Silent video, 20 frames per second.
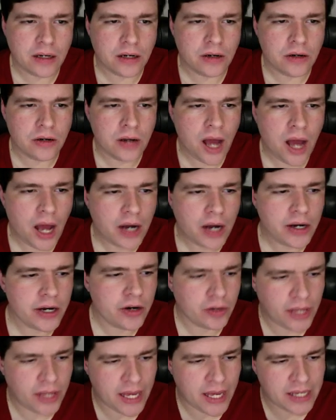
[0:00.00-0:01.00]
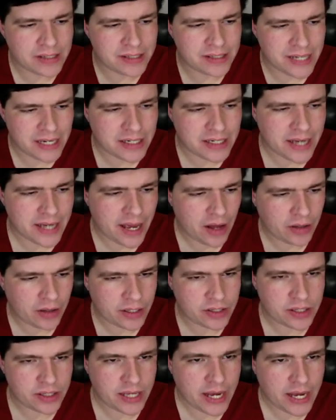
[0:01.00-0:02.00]
not nearly as detailed
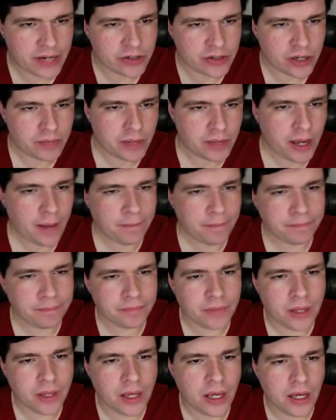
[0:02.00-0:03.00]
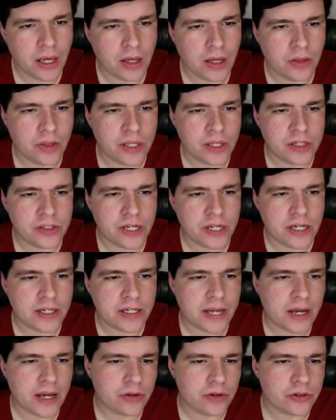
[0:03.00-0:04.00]
as the HMM. These
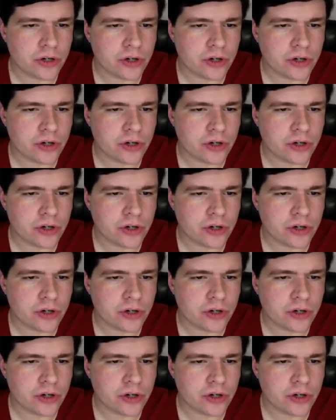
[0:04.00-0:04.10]
details are